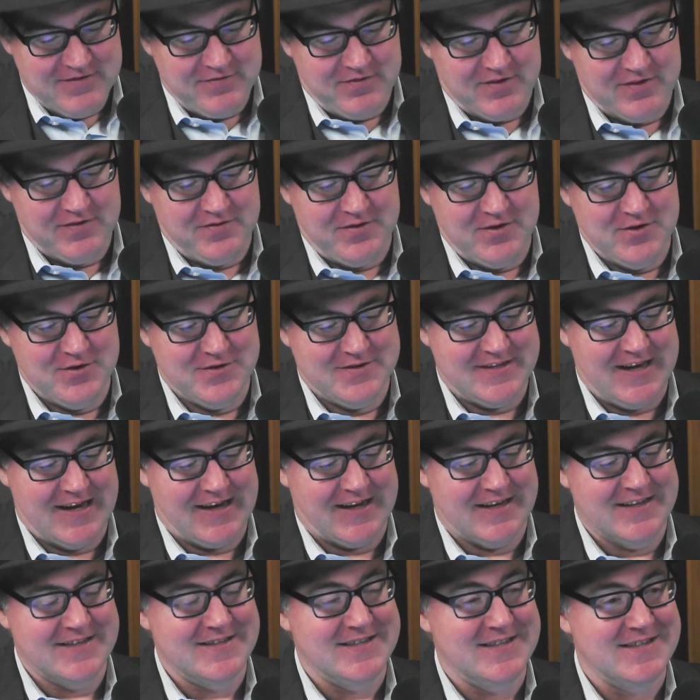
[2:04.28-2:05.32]
for a few
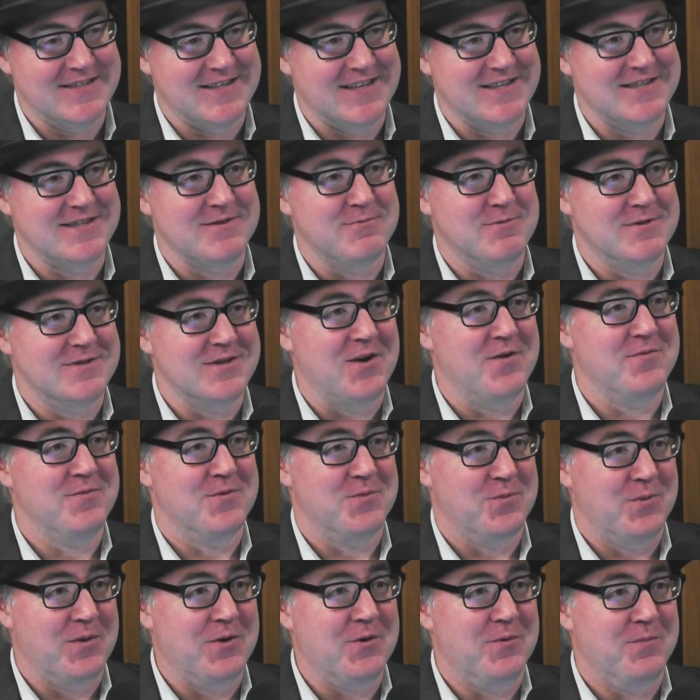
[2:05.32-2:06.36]
seconds, he says he was
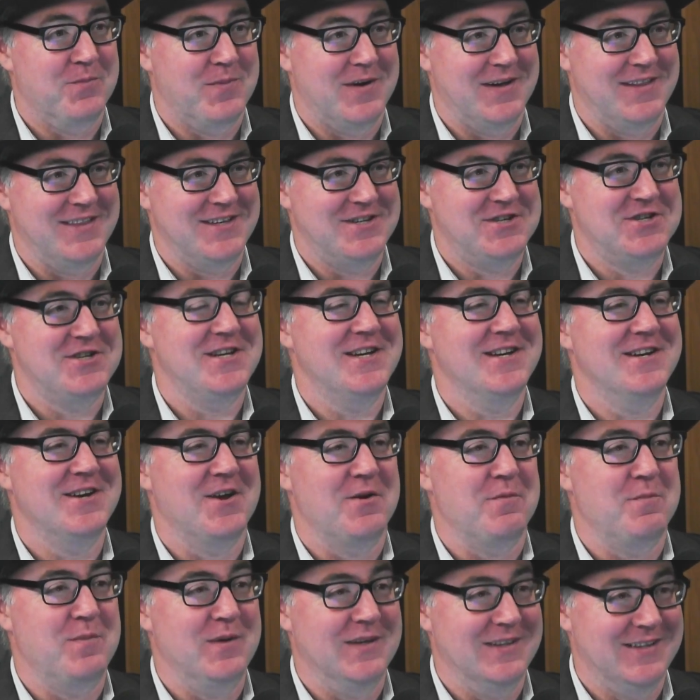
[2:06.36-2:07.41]
overwhelmed by the sheer
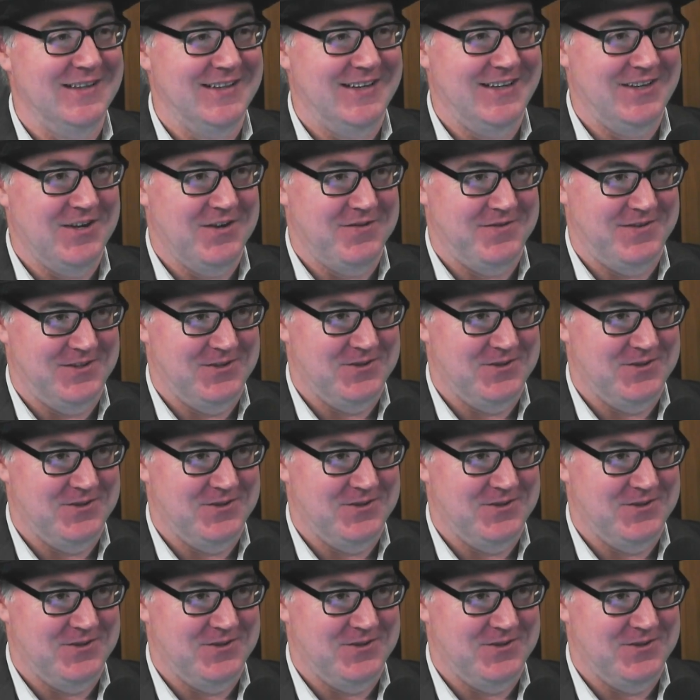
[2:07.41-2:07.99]
nobility of it